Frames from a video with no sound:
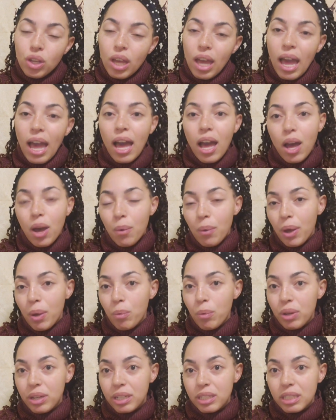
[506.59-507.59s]
how I
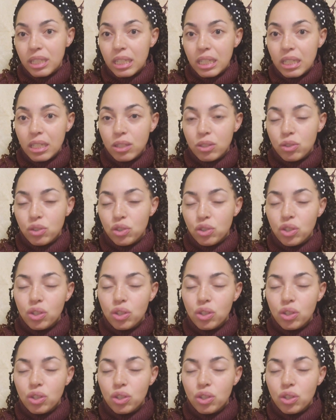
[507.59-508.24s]
want to teach.